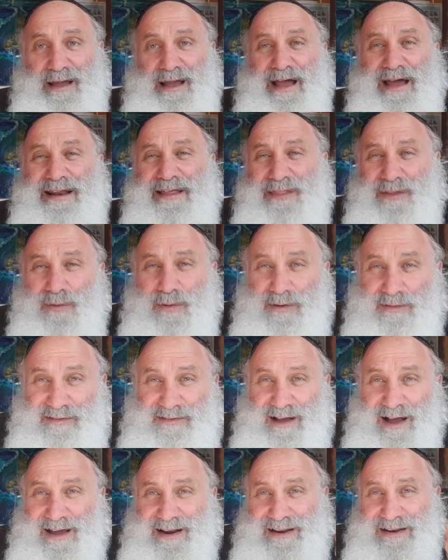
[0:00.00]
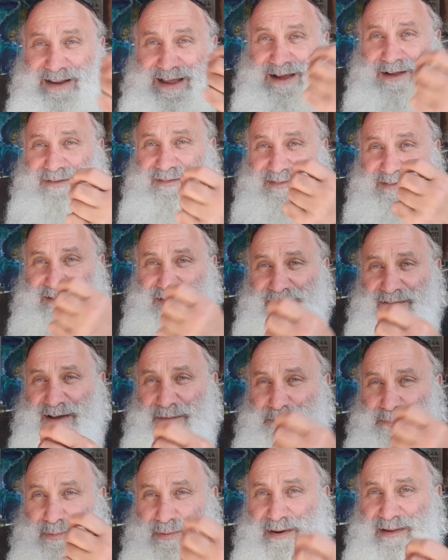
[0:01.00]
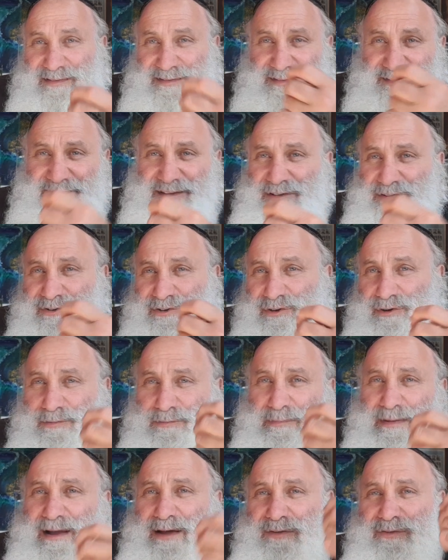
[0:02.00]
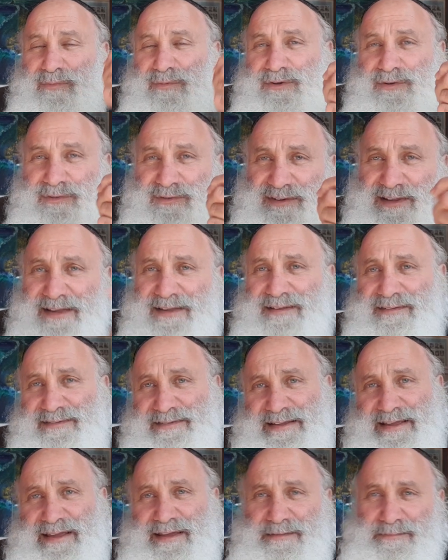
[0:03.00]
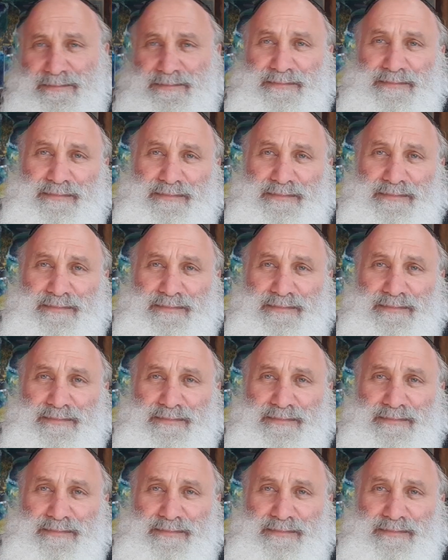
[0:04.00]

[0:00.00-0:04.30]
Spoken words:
And in other words, God allows the divine presence into your mouth when you say his name.